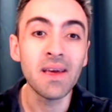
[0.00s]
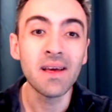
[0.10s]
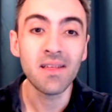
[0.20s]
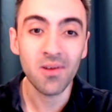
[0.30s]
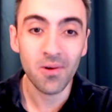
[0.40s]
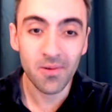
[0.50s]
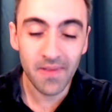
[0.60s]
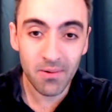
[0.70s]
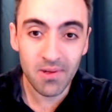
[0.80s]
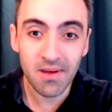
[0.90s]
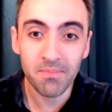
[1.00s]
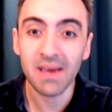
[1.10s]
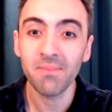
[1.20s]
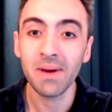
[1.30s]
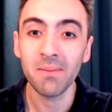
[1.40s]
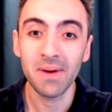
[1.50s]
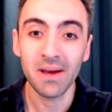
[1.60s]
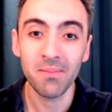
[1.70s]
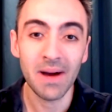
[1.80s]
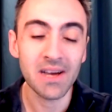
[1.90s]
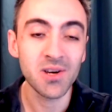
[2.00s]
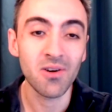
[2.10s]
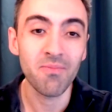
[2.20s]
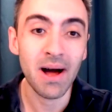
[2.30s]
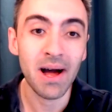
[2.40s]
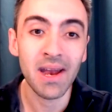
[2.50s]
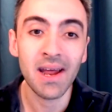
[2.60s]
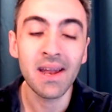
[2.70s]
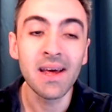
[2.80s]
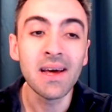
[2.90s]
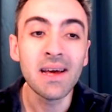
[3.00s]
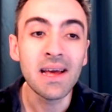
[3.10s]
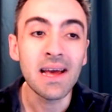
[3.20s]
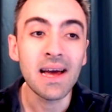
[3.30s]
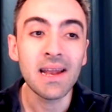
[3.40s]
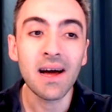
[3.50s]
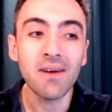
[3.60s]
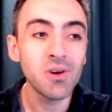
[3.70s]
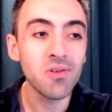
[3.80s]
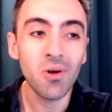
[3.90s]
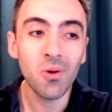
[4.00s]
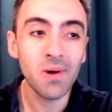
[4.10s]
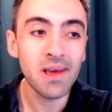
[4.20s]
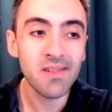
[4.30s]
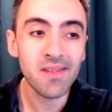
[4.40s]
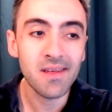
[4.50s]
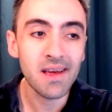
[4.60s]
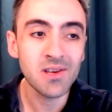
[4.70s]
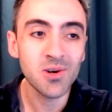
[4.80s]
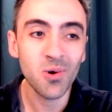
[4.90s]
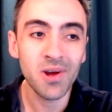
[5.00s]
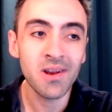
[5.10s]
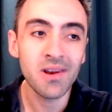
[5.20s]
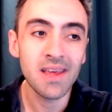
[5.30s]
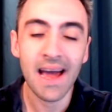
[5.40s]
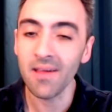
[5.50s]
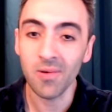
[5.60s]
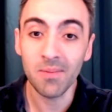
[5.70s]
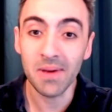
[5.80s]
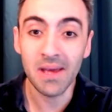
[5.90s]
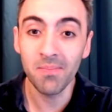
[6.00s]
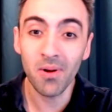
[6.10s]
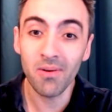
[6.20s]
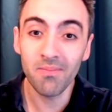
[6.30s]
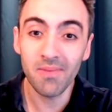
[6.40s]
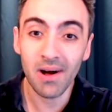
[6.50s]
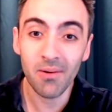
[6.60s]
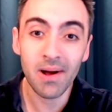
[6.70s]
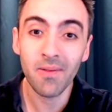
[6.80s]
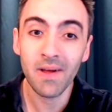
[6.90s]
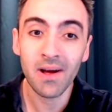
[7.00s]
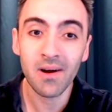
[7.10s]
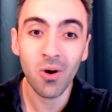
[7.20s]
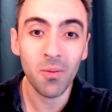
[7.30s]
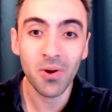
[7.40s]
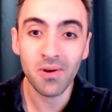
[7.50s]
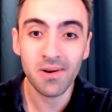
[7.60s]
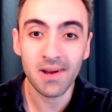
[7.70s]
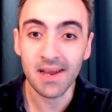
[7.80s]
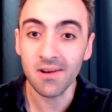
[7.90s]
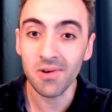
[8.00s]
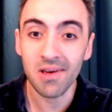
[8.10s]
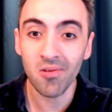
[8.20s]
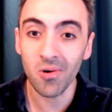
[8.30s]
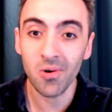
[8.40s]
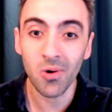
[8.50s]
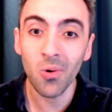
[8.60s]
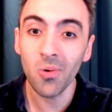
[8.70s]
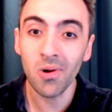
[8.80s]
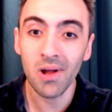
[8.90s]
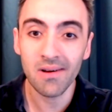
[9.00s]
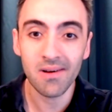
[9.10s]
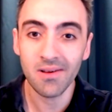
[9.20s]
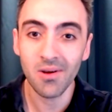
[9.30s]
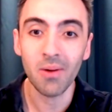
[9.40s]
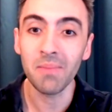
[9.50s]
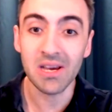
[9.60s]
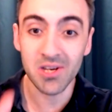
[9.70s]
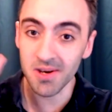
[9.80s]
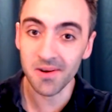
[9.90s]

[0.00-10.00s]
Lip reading: So that was a big, big, big passion of mine. And I just always enjoyed gathering people around a common interest or goal, mission.